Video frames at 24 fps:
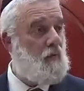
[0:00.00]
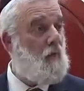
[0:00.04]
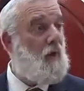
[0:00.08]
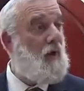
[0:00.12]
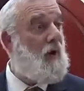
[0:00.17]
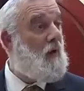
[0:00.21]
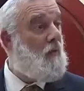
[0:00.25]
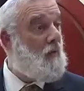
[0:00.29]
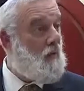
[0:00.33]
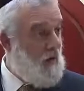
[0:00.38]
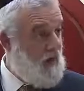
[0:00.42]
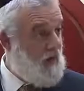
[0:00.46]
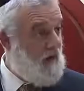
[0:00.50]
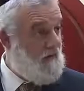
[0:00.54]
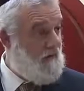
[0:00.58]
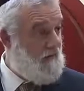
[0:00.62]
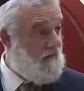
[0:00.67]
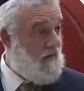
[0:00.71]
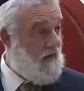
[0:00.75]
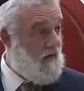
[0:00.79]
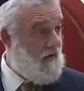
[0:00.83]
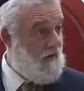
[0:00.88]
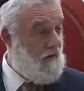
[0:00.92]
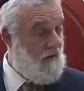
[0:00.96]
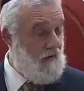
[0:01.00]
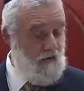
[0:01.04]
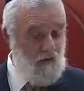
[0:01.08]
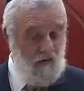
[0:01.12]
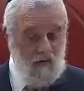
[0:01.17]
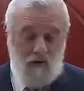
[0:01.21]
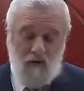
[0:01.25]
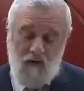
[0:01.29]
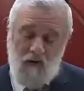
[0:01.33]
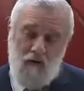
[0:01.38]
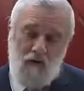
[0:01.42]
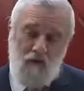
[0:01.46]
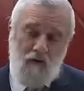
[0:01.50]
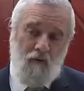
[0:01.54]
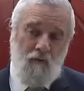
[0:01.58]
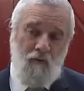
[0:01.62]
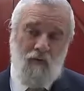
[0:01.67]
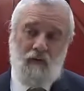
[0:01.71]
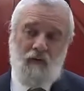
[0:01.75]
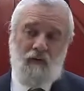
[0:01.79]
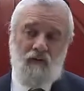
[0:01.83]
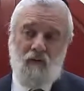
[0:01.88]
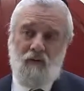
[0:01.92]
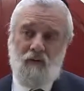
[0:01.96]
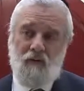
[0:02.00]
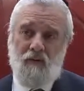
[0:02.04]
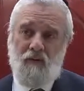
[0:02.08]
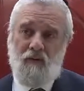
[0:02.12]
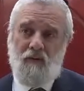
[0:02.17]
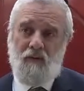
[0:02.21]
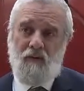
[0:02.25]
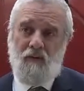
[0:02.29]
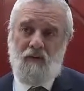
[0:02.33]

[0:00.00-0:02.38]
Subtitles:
what I really fear, are your mitzvot.